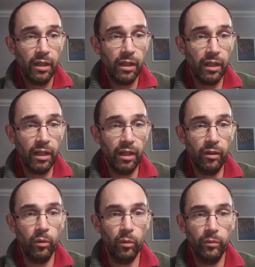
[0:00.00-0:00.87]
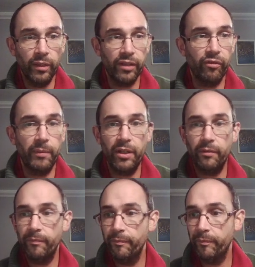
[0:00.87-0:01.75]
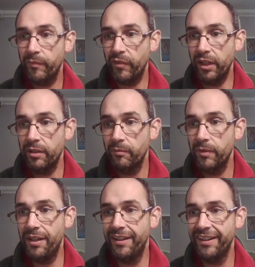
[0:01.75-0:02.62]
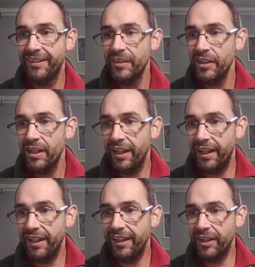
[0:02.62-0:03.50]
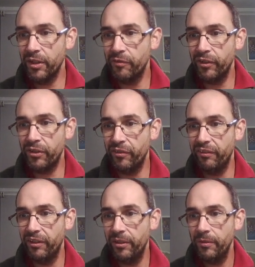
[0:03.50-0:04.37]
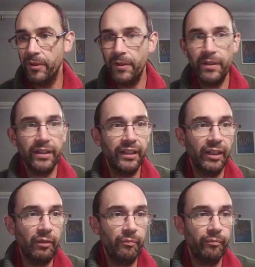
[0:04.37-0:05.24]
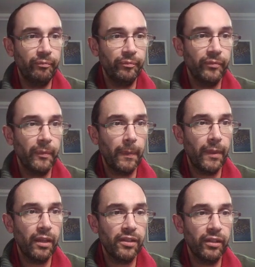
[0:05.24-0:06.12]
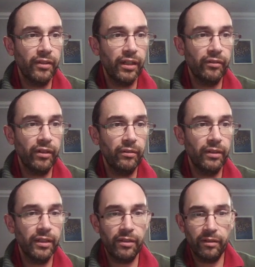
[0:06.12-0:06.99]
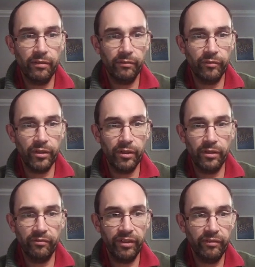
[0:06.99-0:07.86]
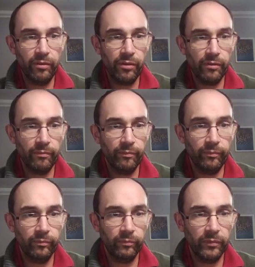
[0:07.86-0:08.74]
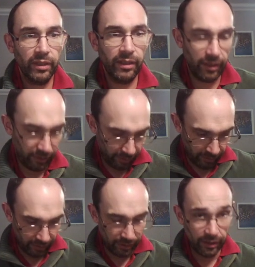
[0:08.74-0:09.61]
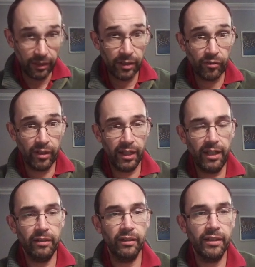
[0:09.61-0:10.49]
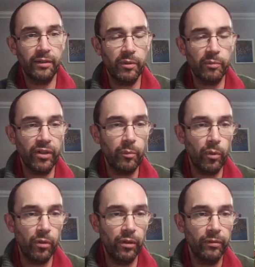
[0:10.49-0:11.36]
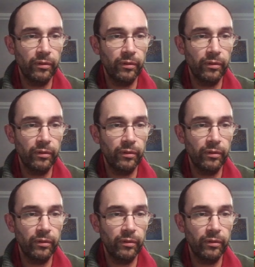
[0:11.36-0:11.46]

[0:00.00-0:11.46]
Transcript: Oh, that's rubbish. Right. Here goes first reroll. So Necro, let's reduce the rerolls. And then let's try again, because that was pretty poor.